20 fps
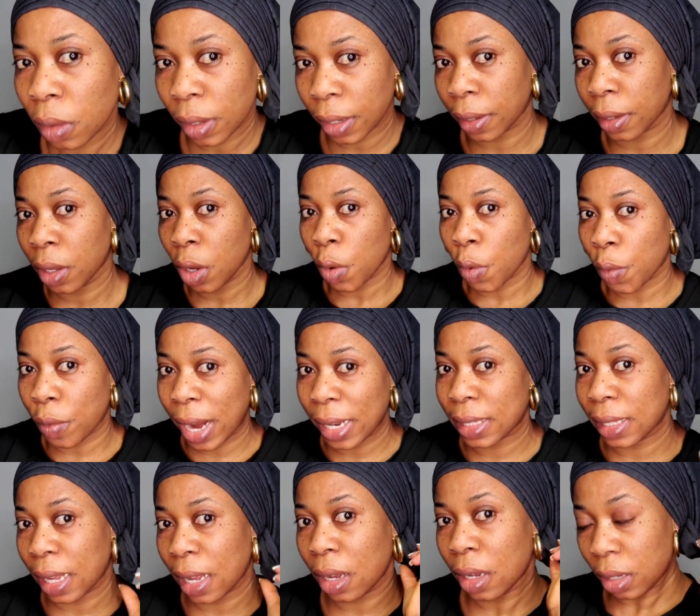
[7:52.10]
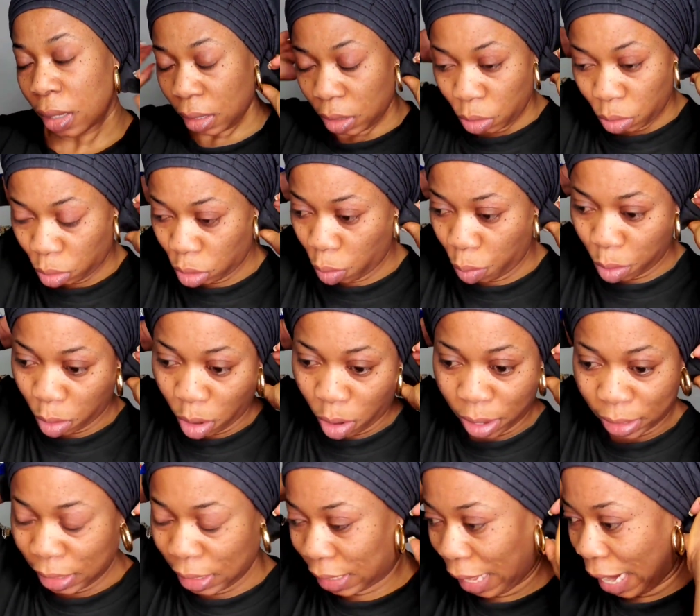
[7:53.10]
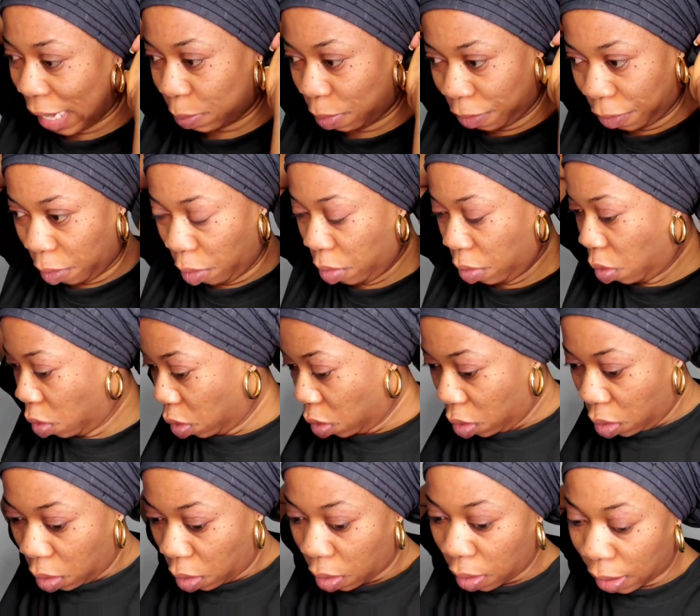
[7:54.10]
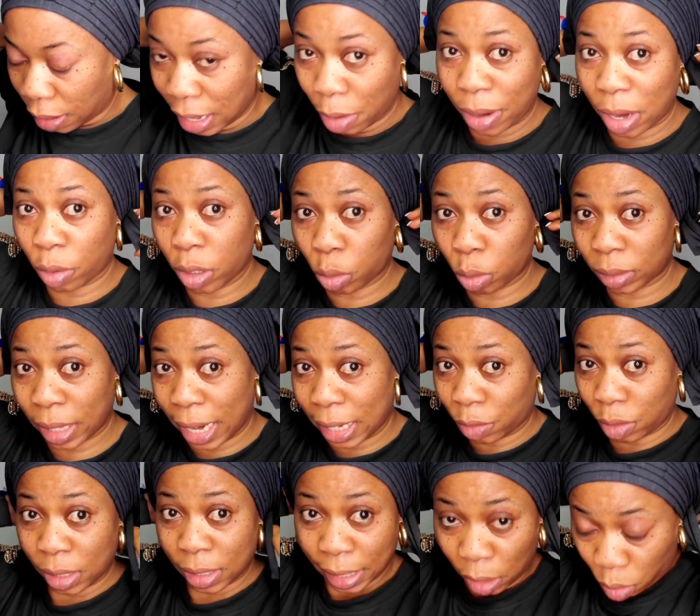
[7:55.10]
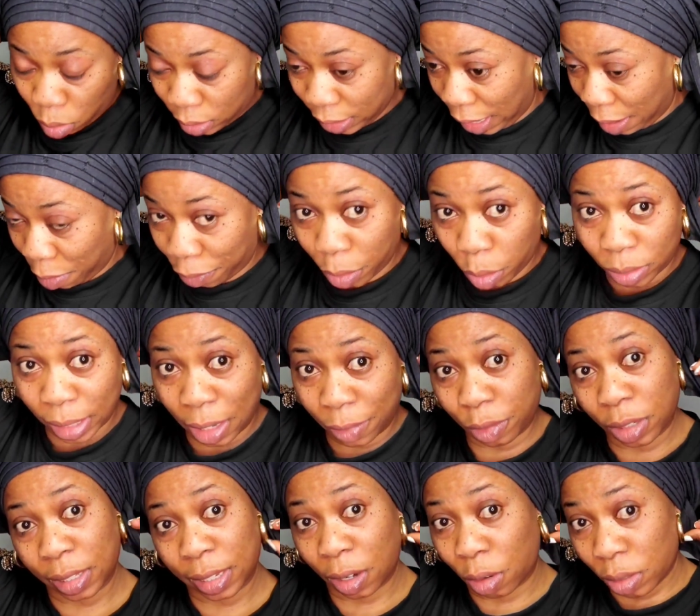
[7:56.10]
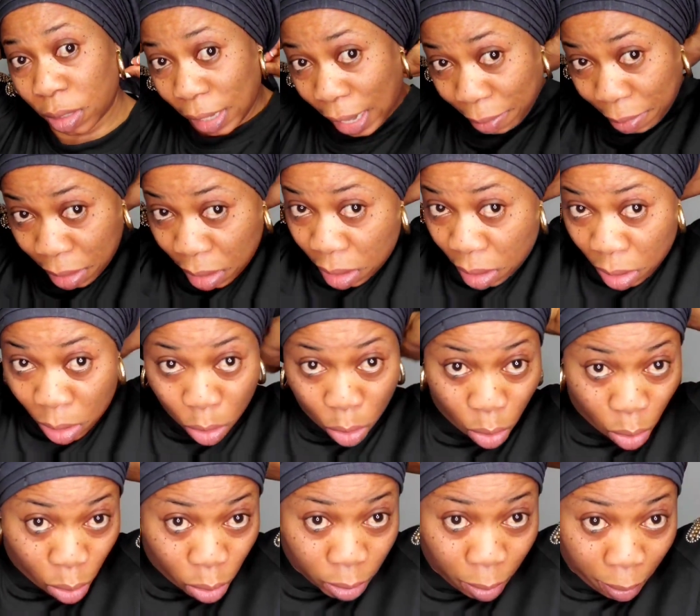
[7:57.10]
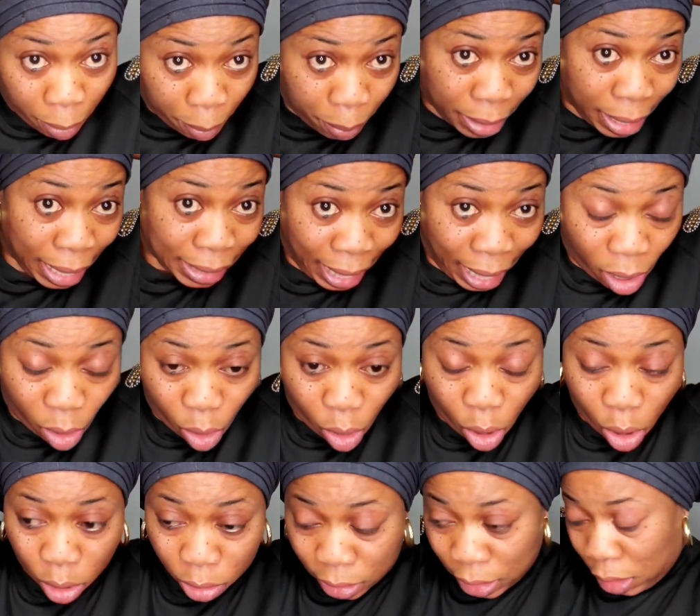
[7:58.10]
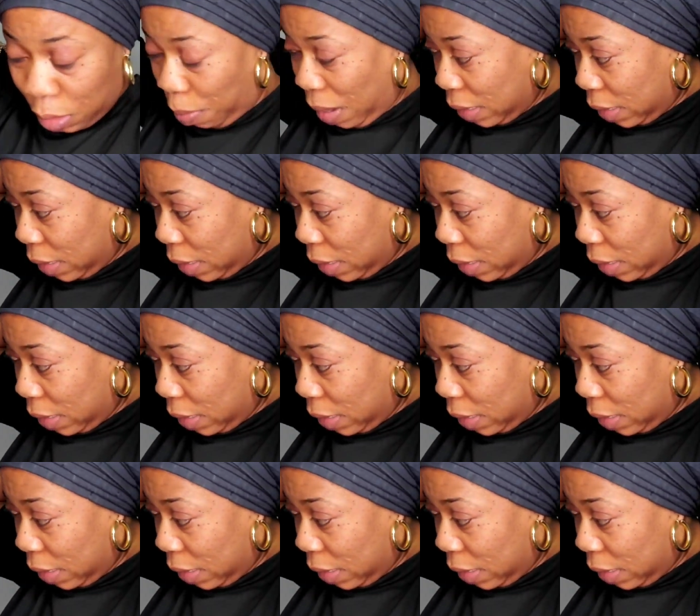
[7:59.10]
Okay. Right now, you know we already tied before. Now we are going to tie it for the second time. Before you tie it for the second time, gather all this